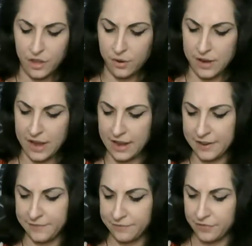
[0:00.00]

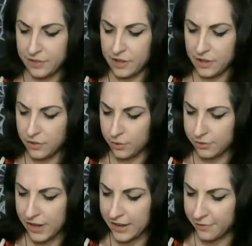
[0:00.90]
Okay. Those
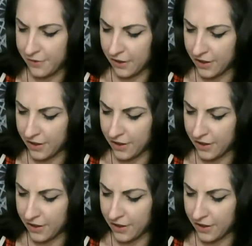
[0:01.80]
kind of fell